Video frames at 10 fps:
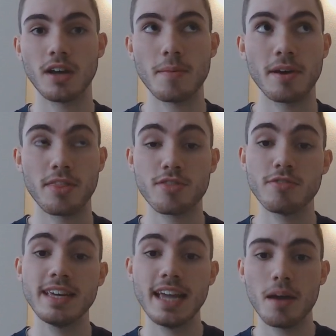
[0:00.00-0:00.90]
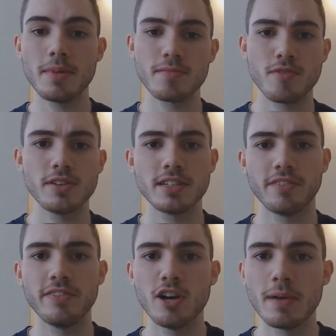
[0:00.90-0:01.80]
about three I'm in the process
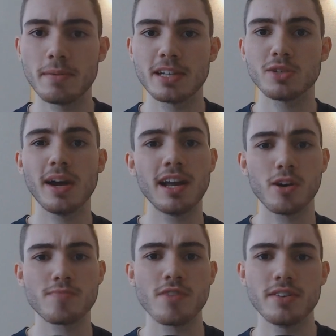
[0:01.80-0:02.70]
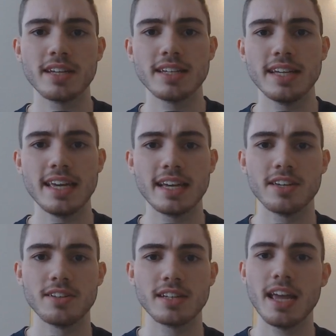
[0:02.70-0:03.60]
of filming, but it's quite a long process here
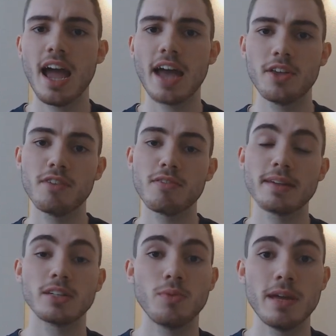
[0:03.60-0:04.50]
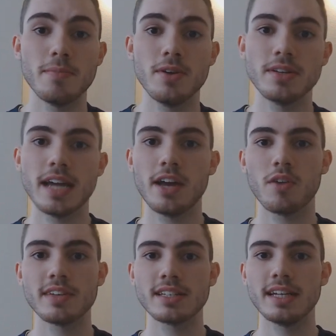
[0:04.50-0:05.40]
because I don't have the best equipment, and
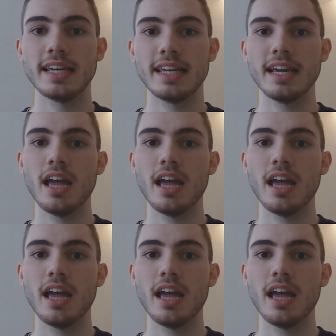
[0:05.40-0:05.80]
obviously